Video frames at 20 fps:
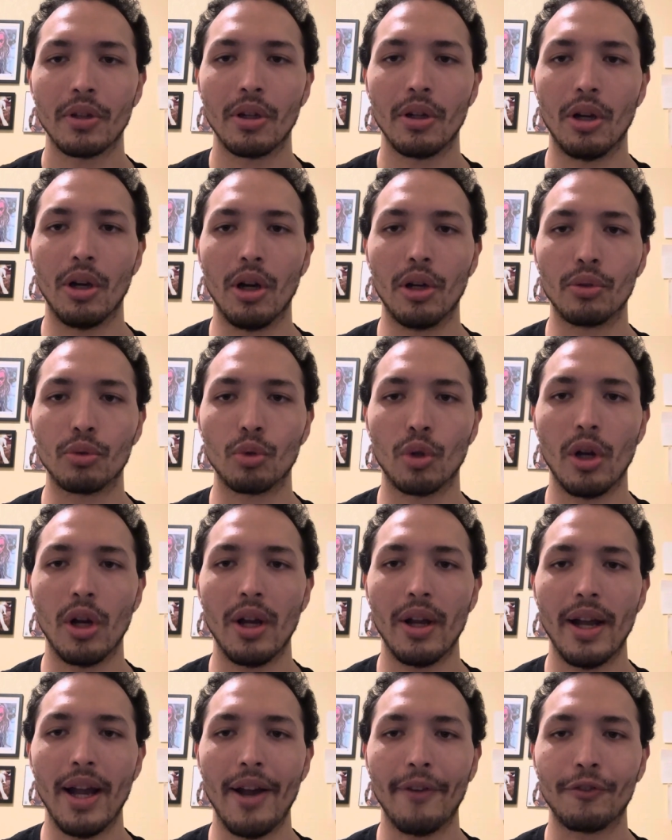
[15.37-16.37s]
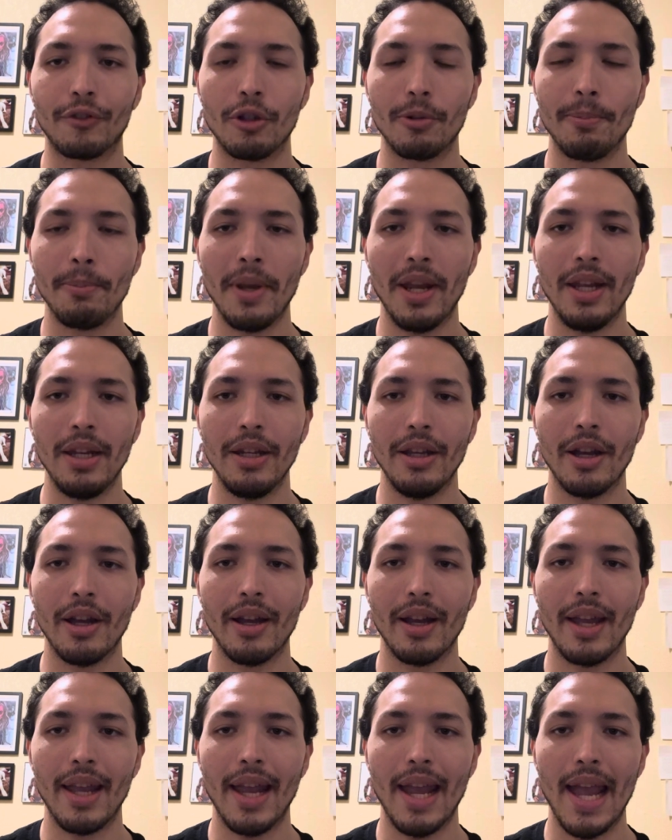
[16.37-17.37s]
On Raw After
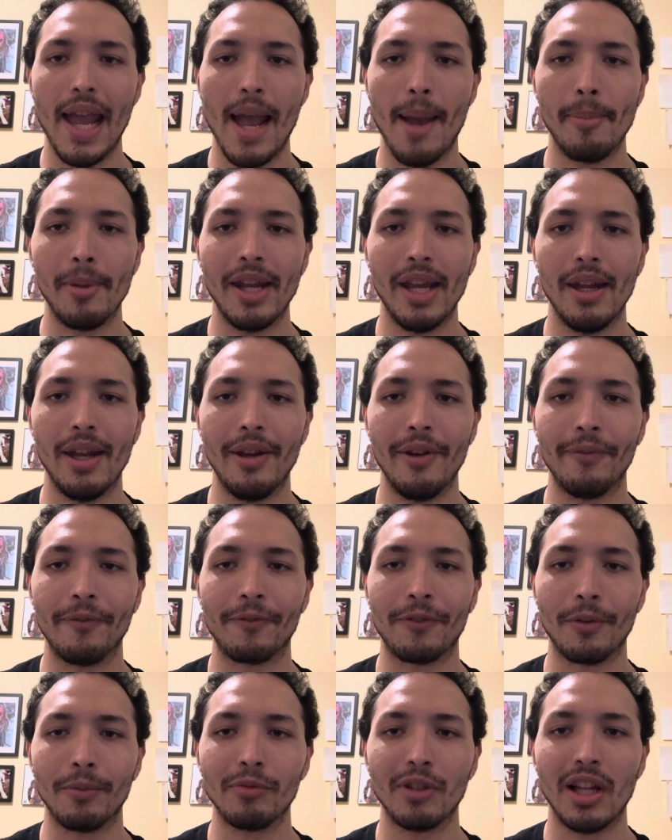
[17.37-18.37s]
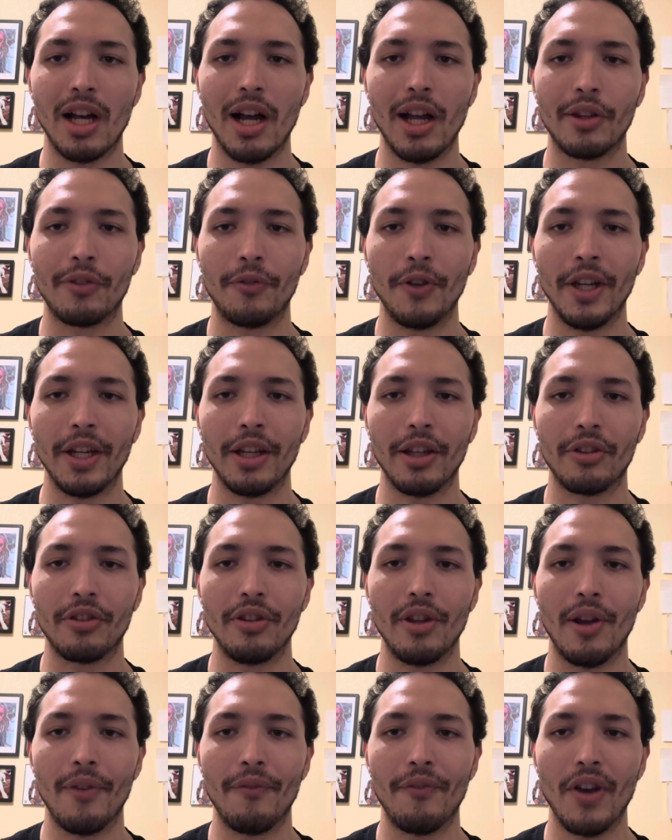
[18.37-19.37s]
Mania, emanated from Las Vegas,
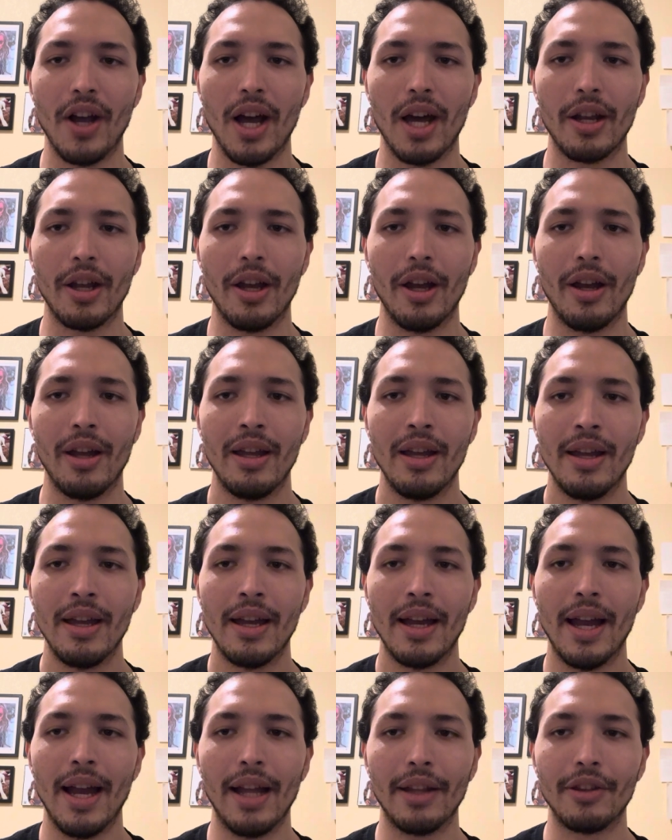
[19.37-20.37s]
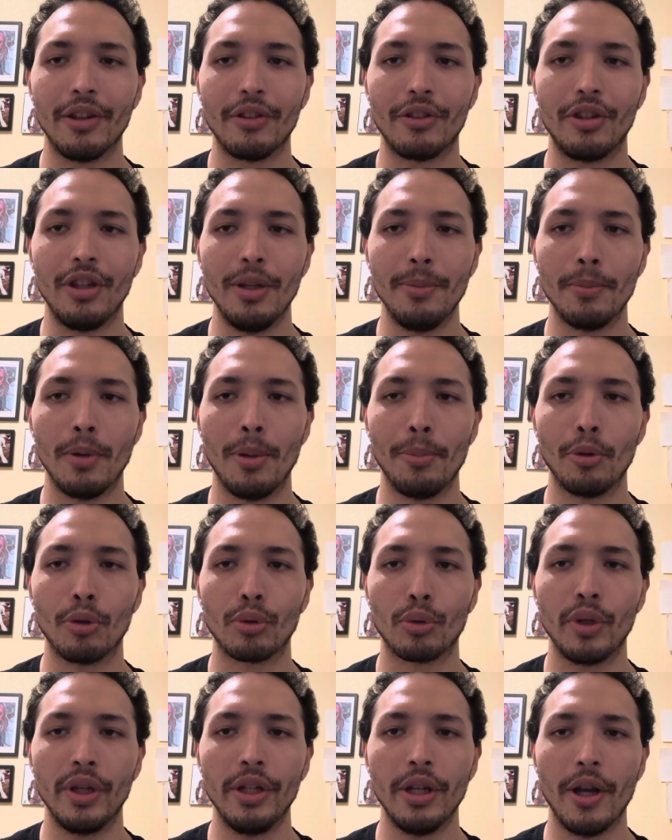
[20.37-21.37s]
Nevada at the T-Mobile
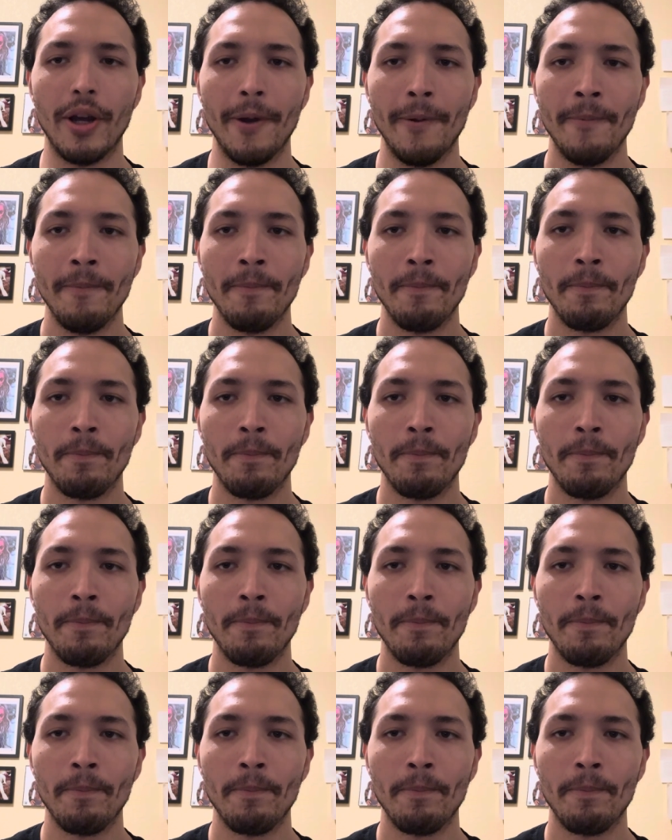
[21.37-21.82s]
Arena,